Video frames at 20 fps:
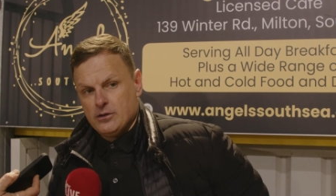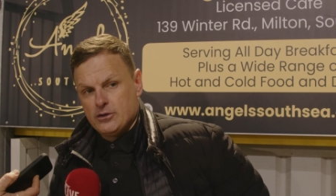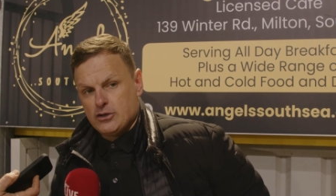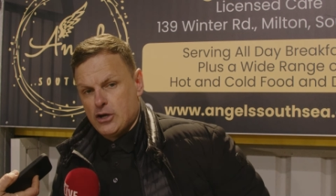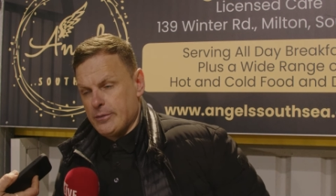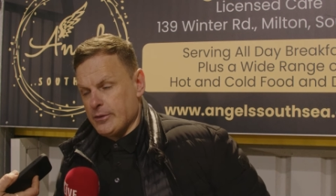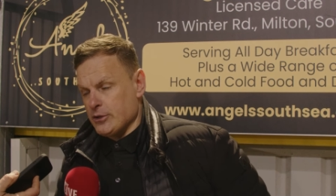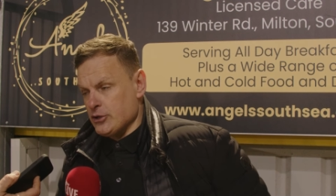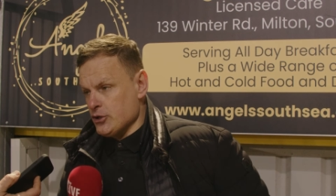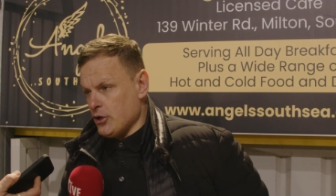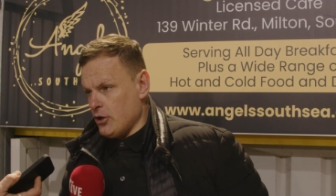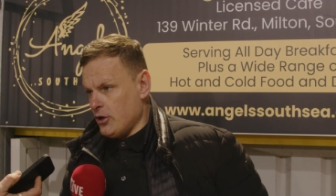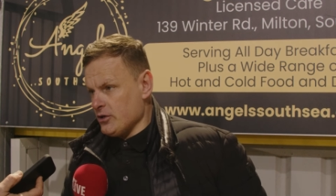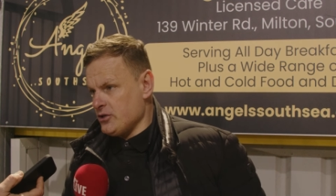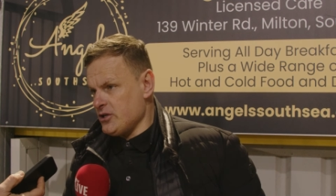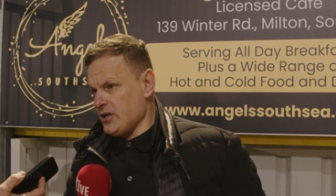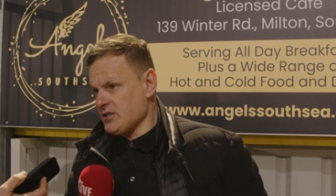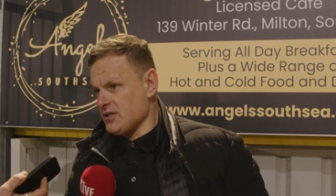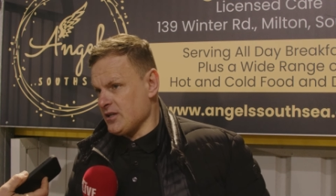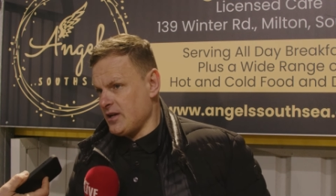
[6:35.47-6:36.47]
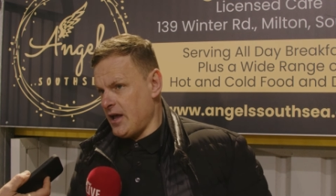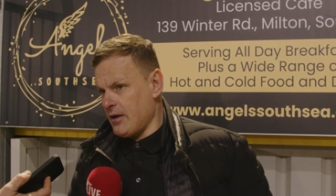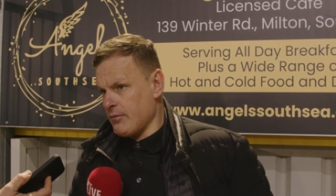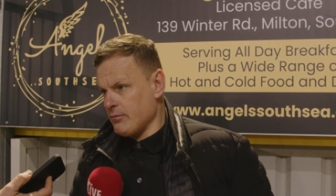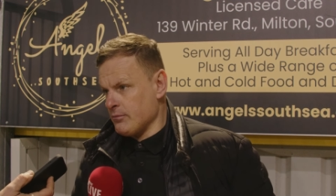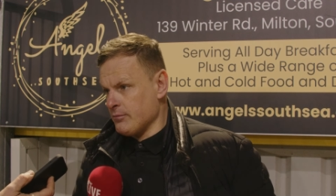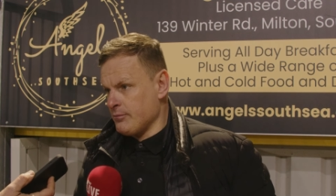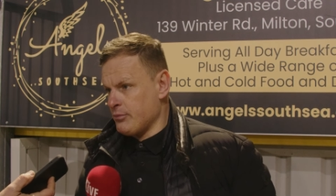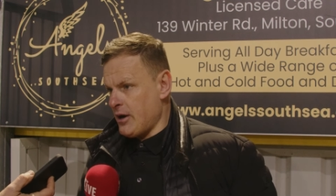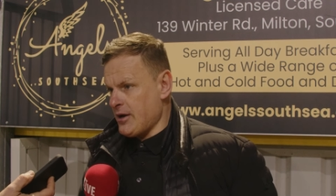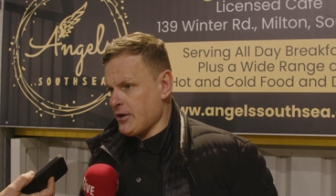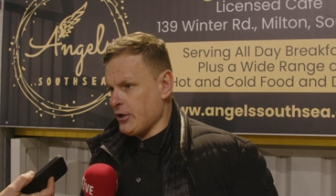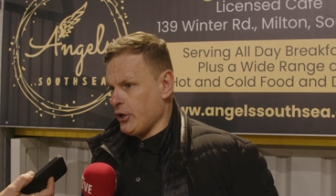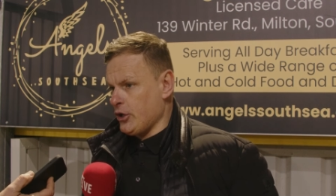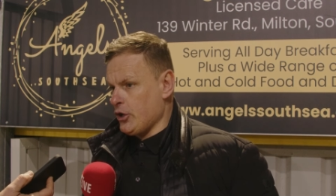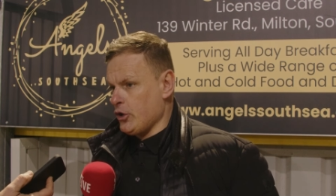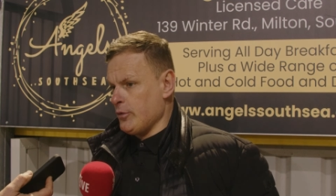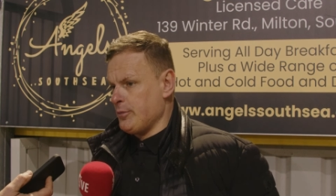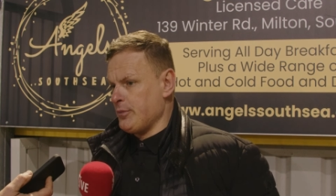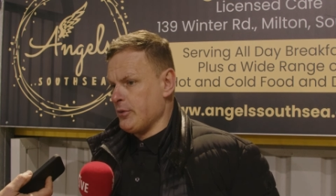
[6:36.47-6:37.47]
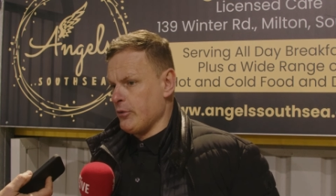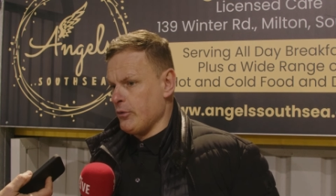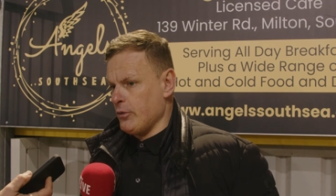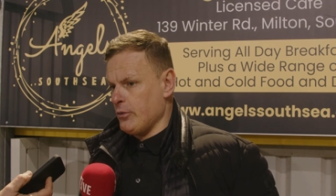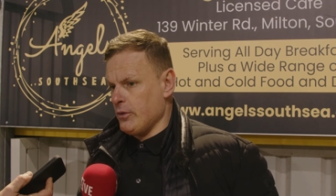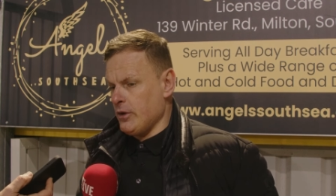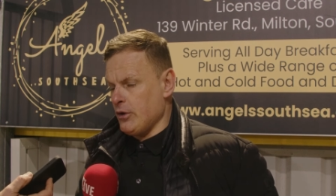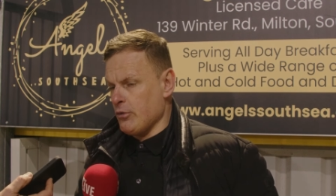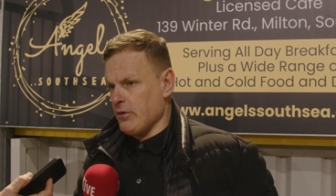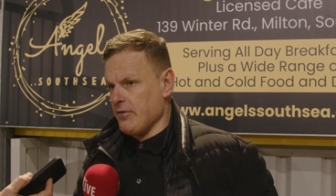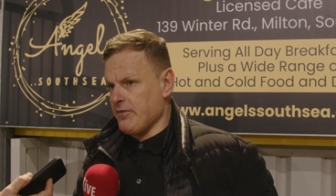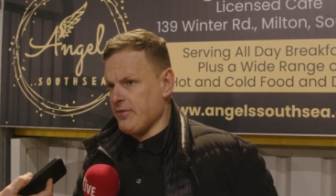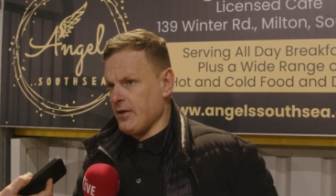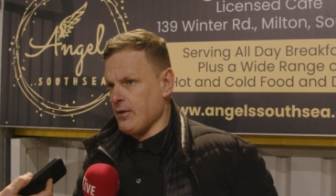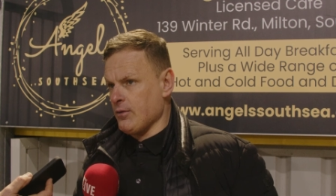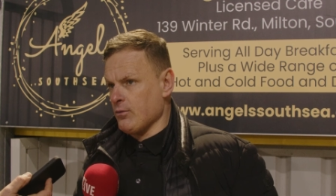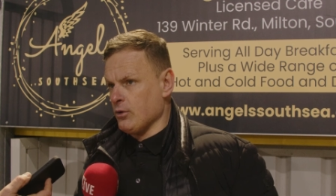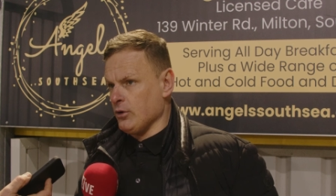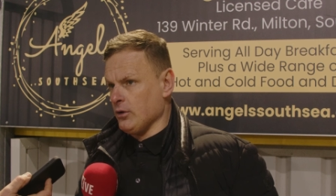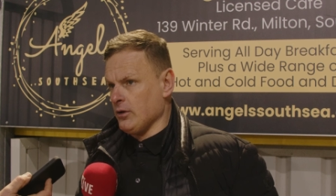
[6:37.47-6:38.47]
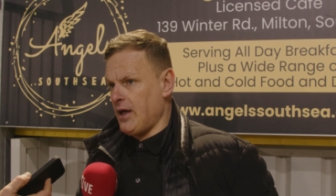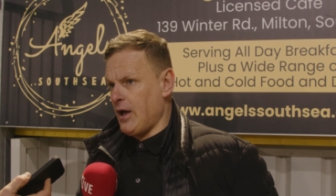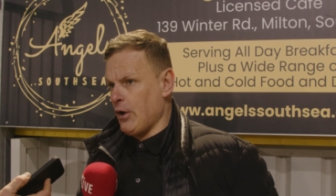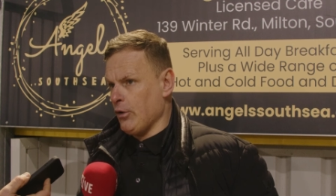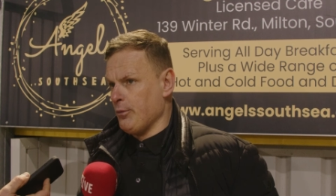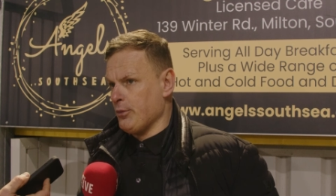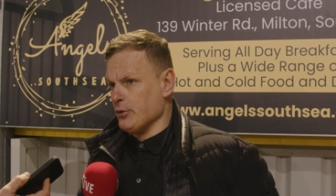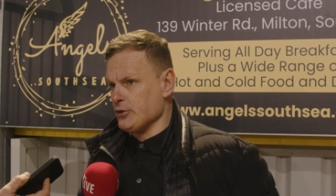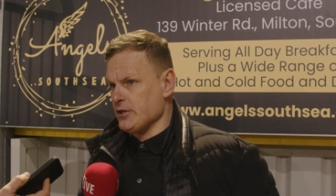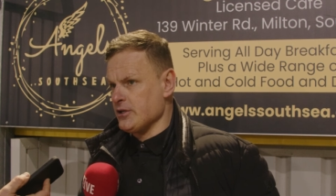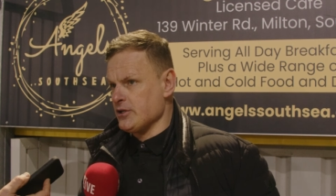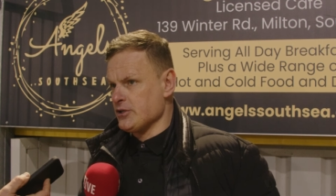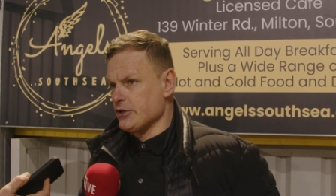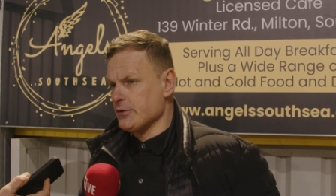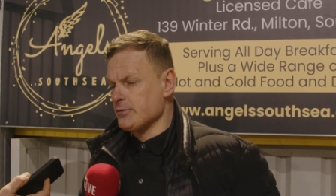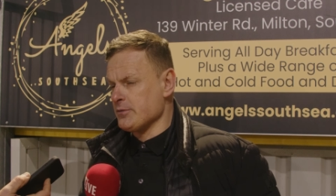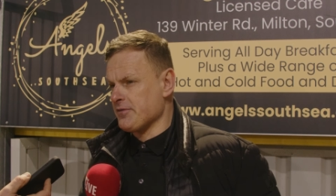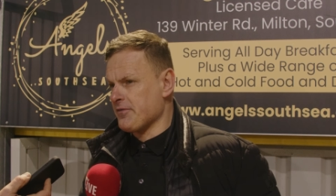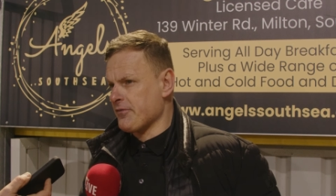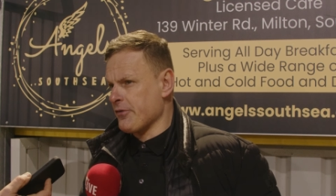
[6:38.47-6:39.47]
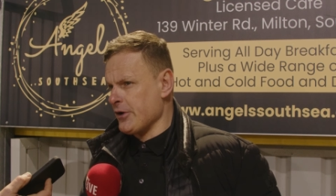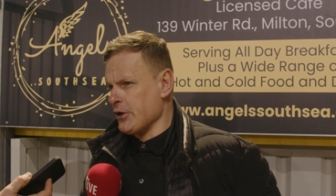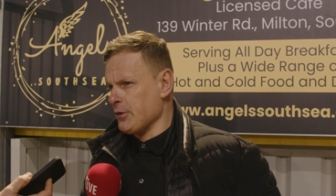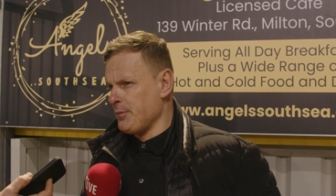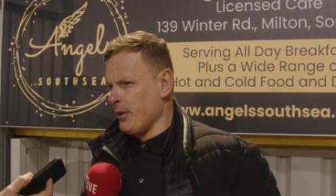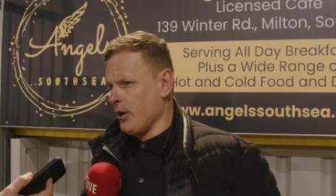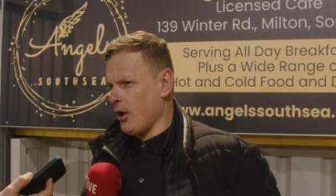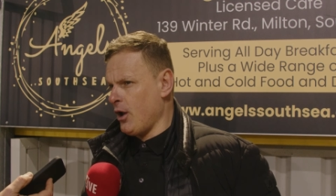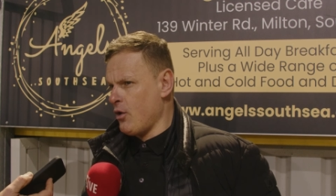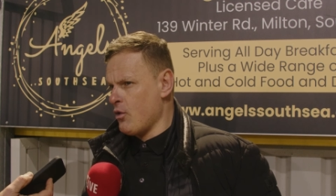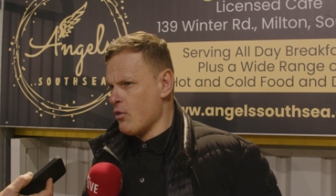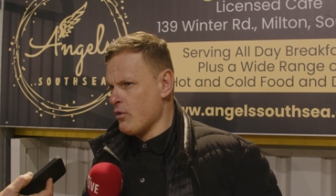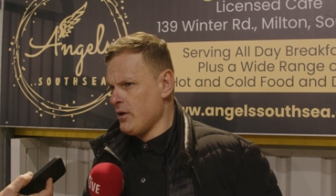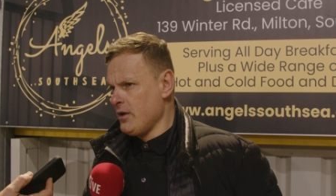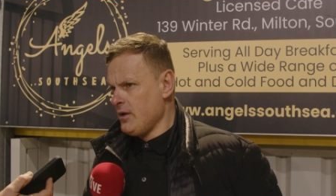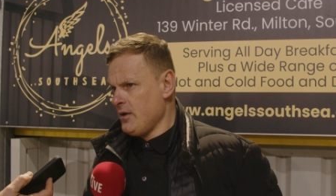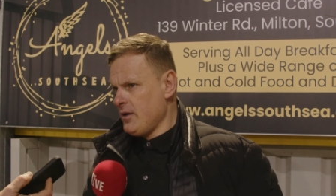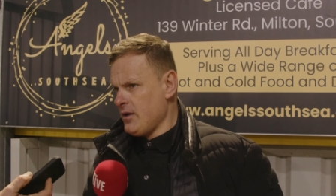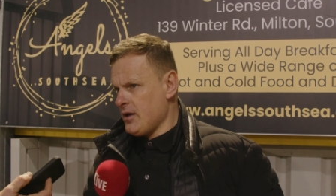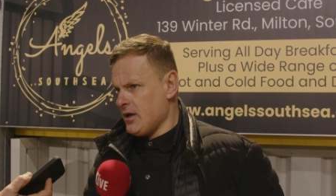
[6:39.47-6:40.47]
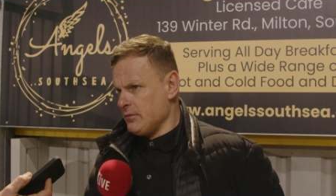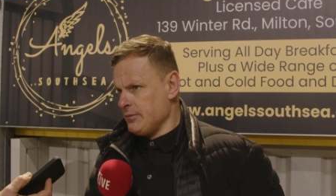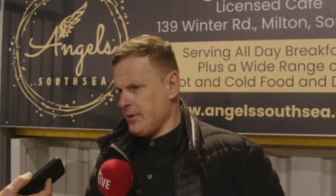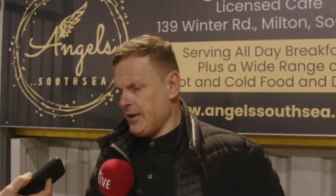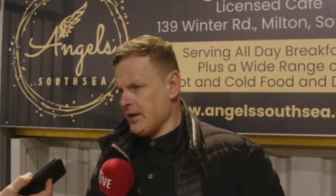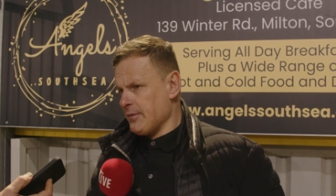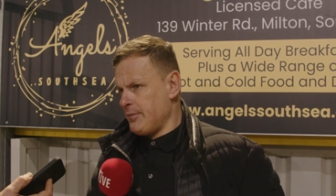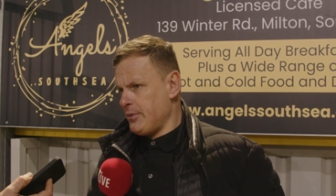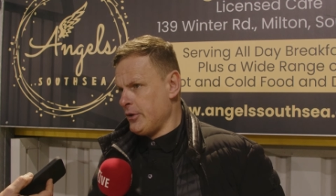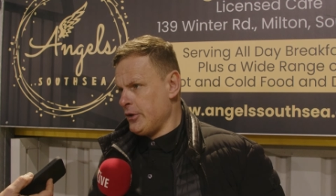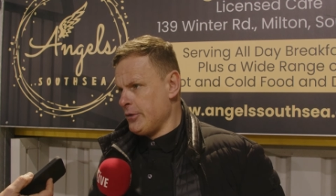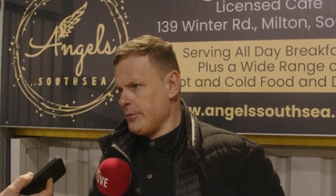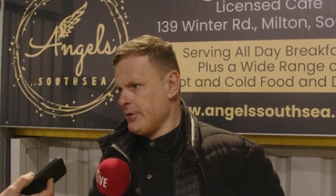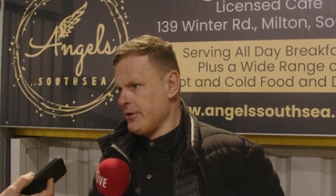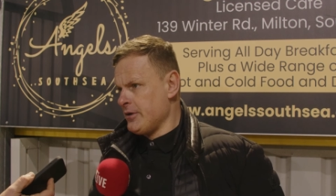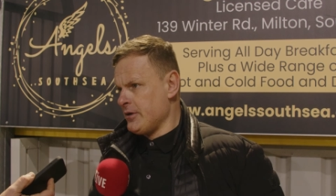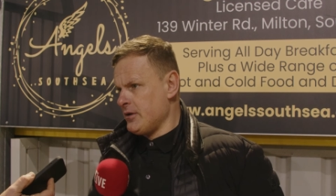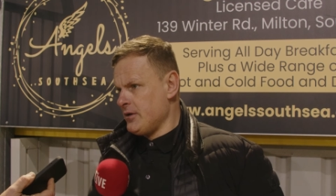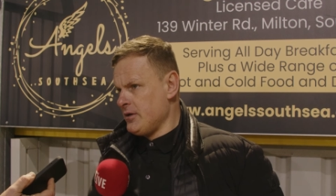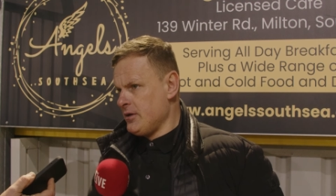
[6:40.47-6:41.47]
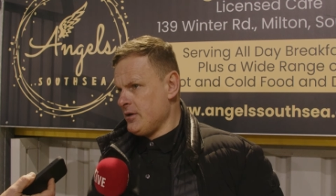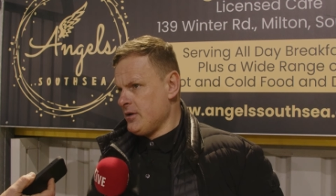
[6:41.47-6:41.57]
Tom and George yesterday and Brandon Cooper, who we think will help us in terms of freeing up a loan and being a permanent